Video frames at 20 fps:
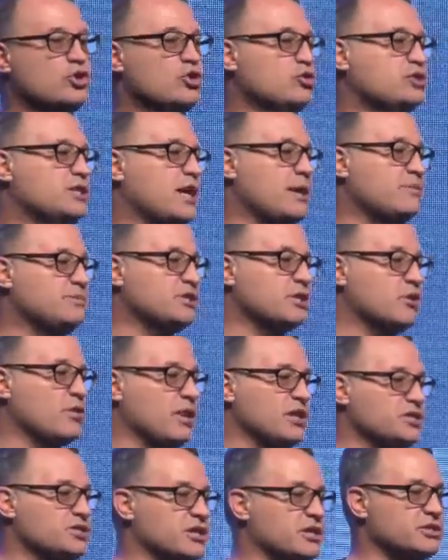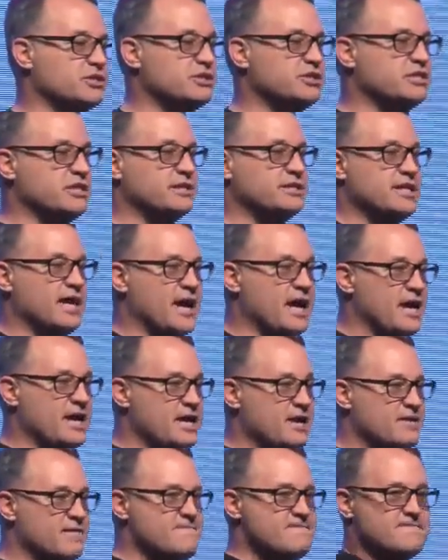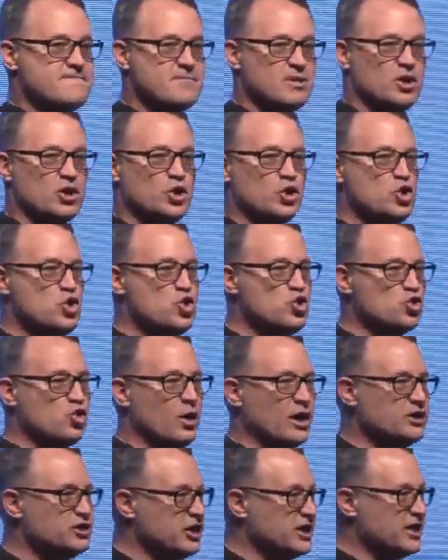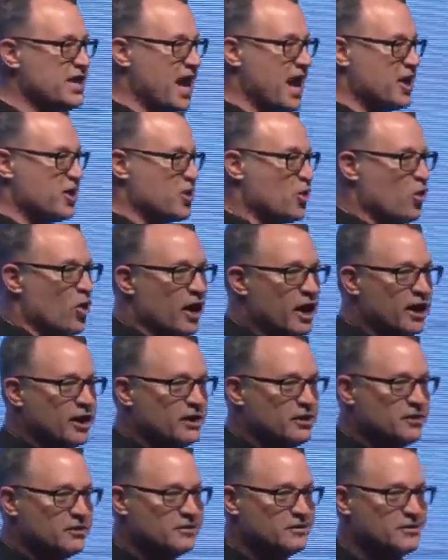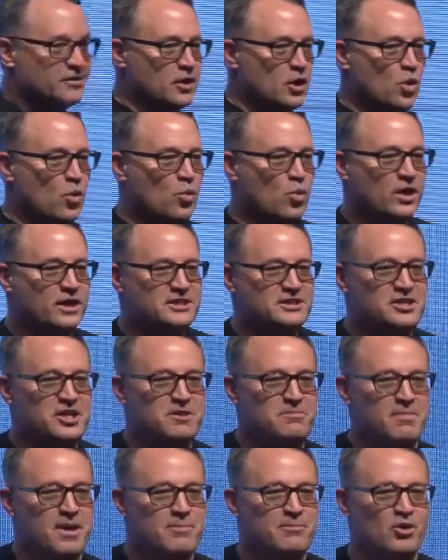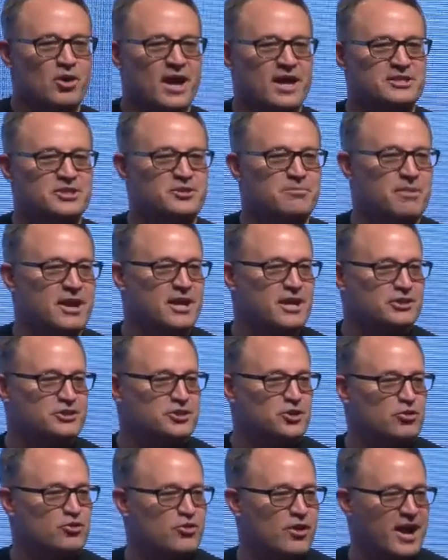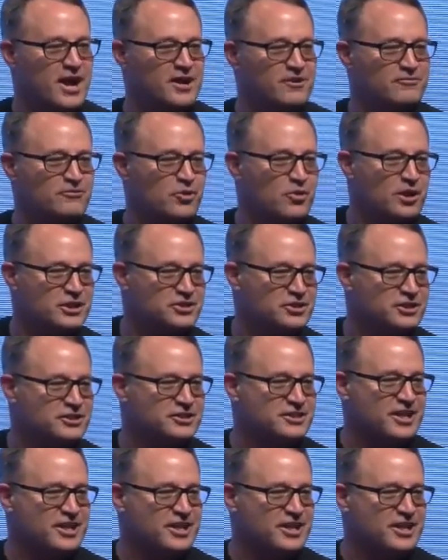new types of questions. Today, new question category. 1 team member has to make a Socrative question